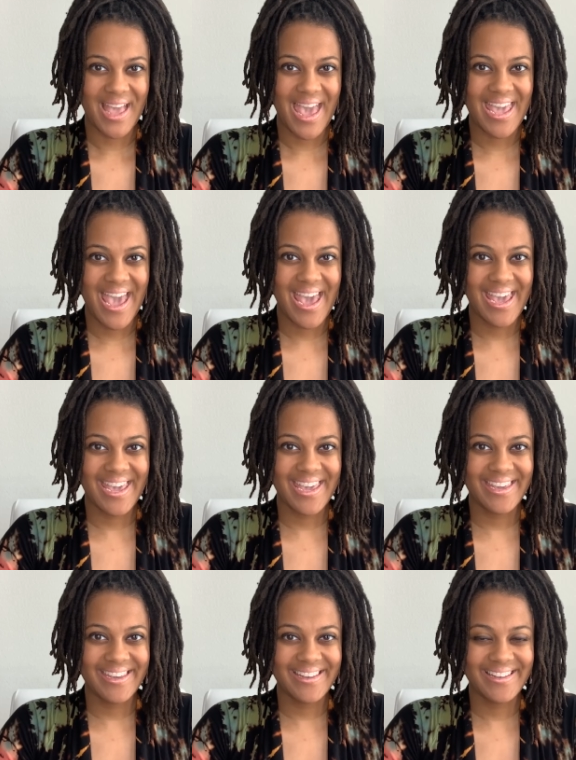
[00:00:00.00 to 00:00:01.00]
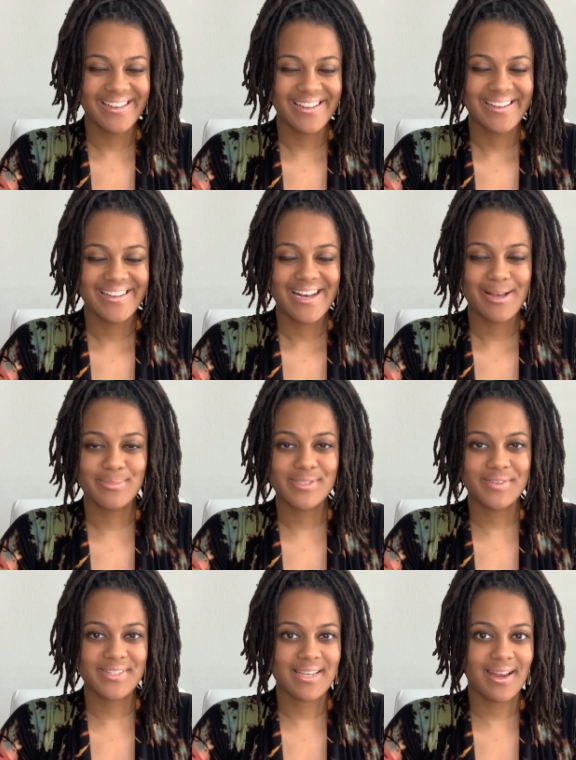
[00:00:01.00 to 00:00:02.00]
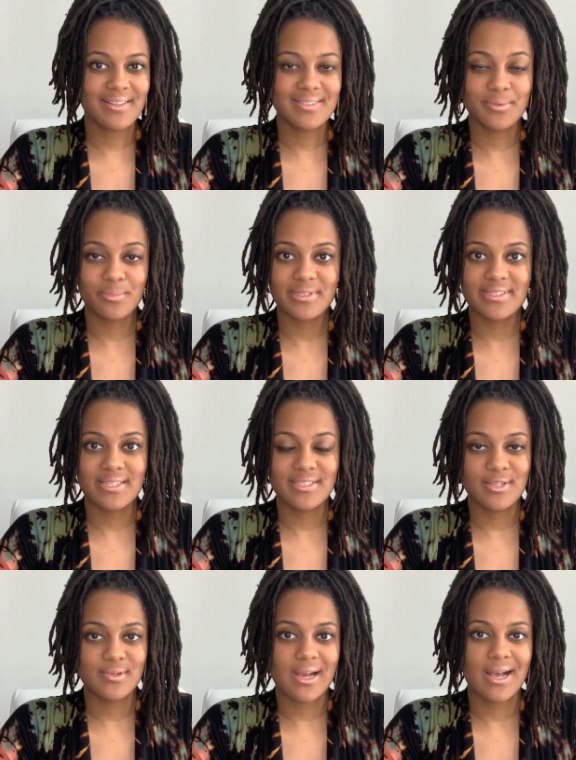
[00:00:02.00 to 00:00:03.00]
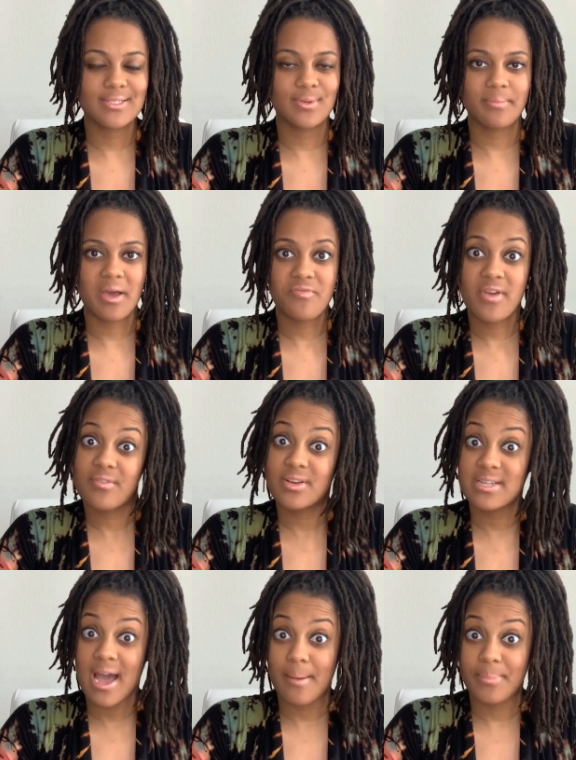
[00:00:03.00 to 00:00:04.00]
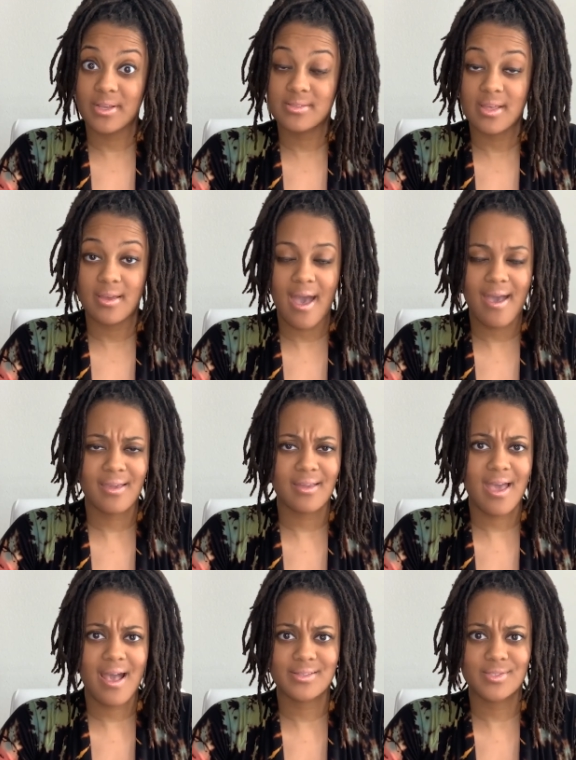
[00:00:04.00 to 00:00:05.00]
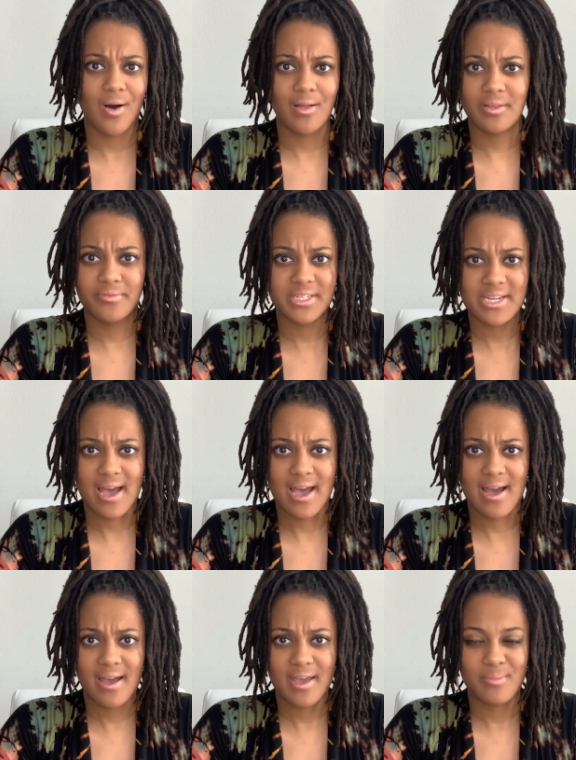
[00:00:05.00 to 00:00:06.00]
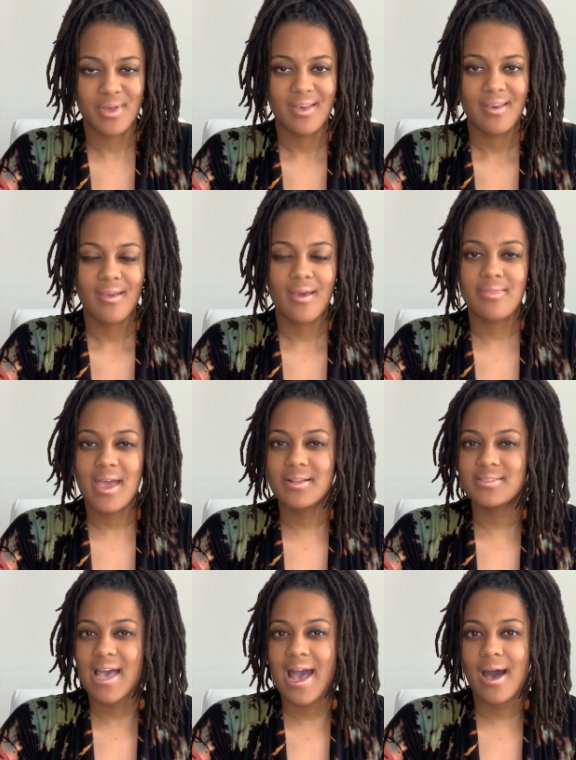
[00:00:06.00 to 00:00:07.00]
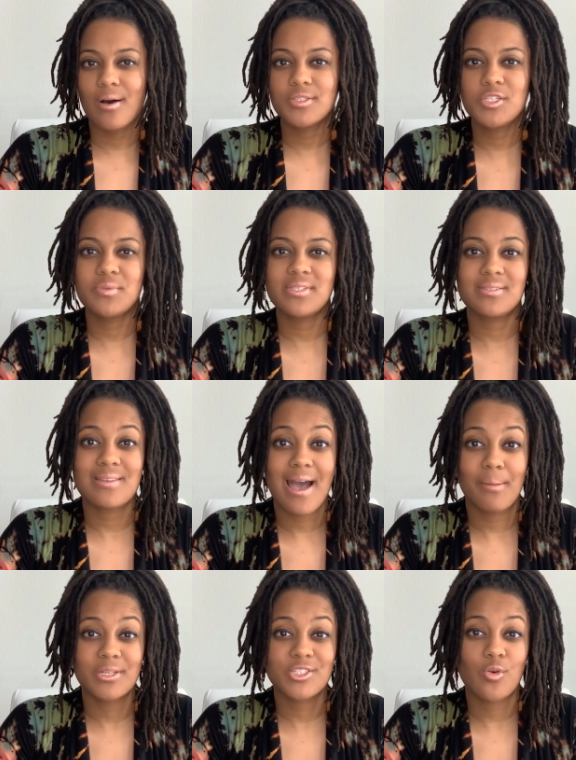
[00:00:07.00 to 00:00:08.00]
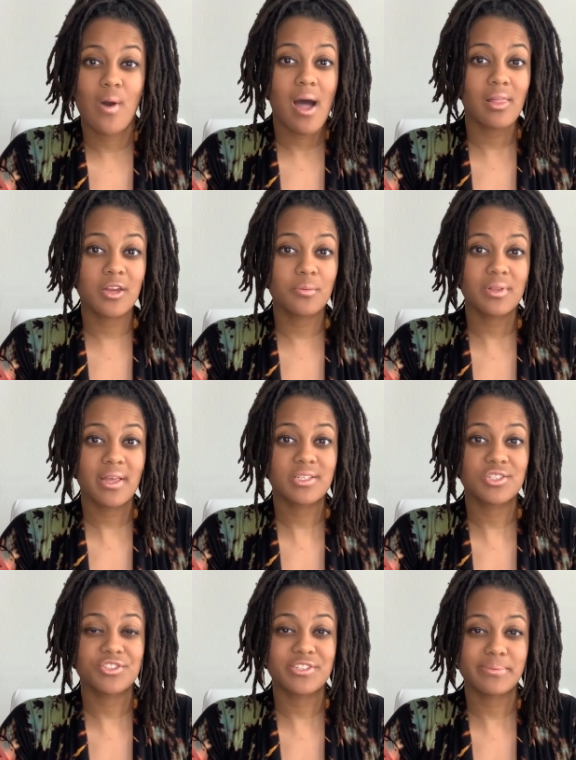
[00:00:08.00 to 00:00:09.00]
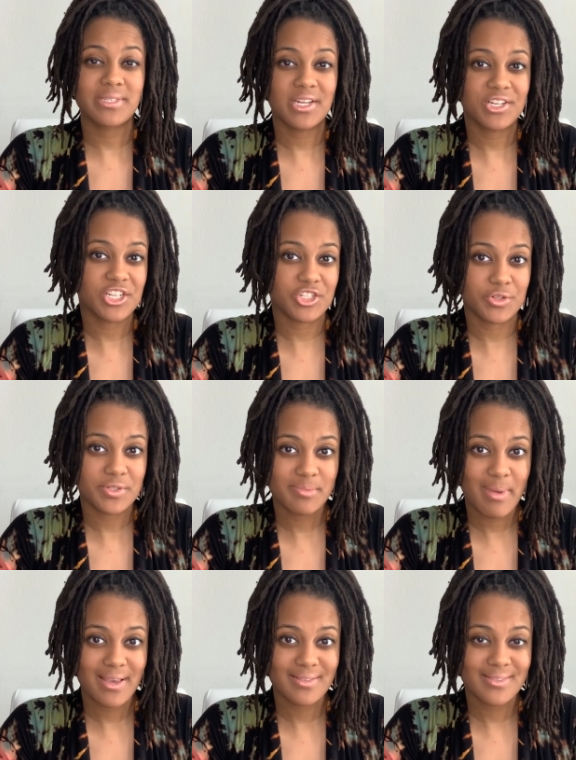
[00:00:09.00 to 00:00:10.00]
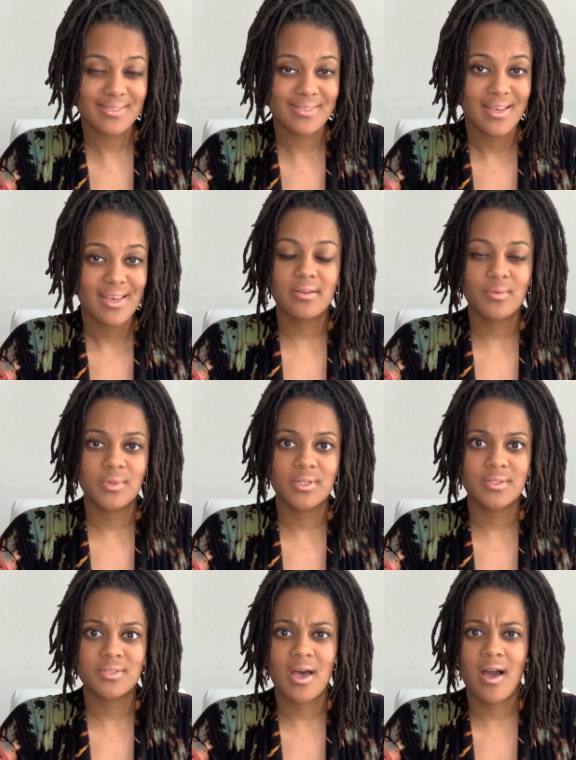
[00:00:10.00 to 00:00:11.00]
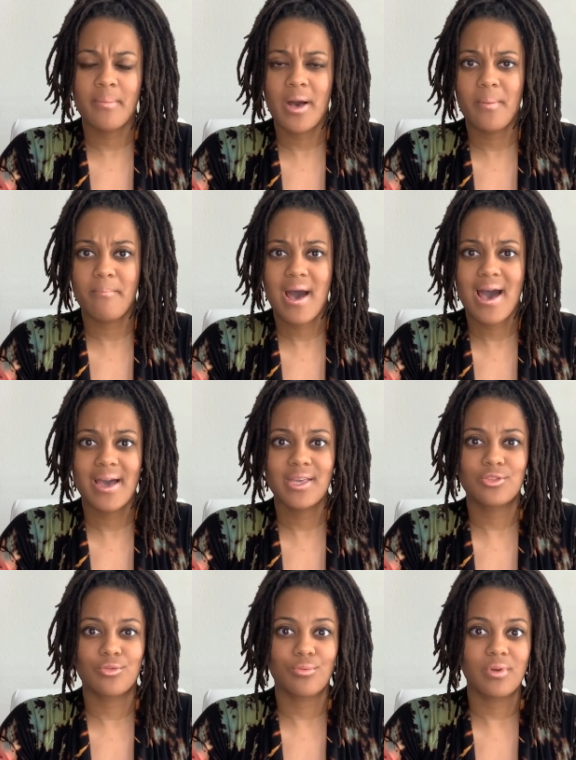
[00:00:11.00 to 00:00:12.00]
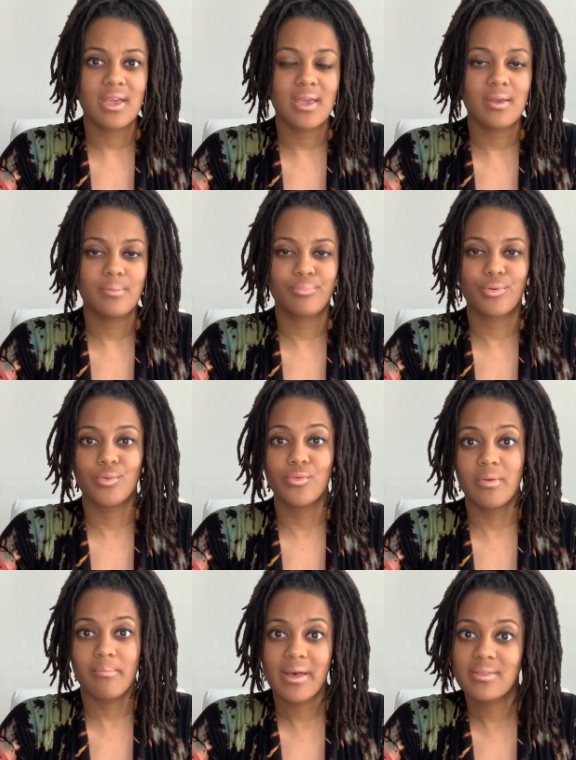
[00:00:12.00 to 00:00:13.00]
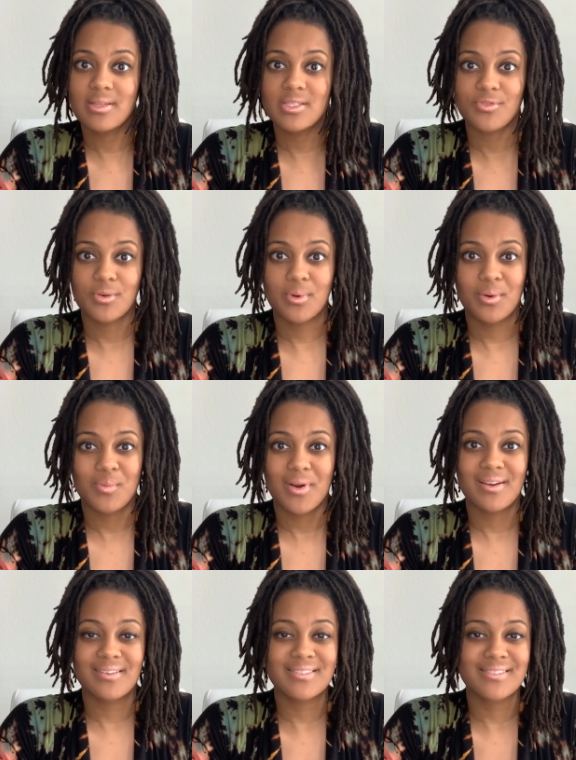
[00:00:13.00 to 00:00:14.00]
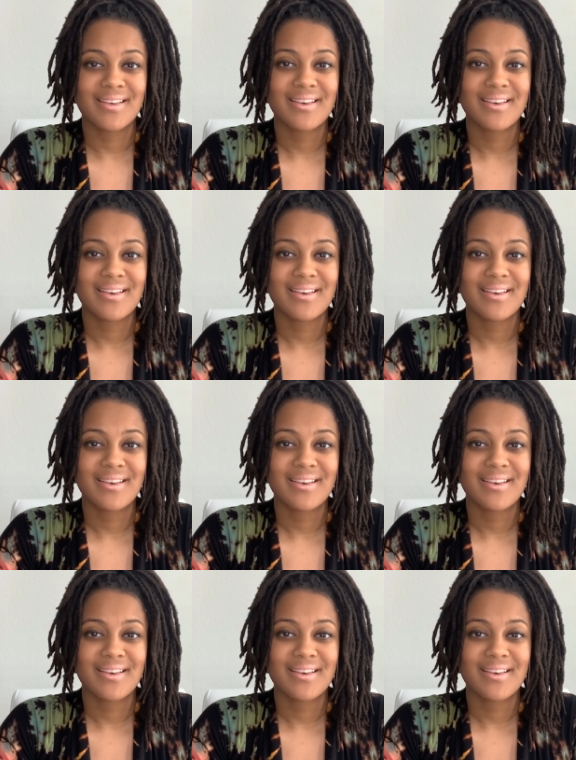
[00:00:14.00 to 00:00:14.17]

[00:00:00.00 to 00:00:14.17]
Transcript: Hey, hey. I'm so excited to present to you guys one of my favorite topics that I get asked all of the time, and that is how to establish quality relationships in a digital space. We'll talk about my three proven methods for what works.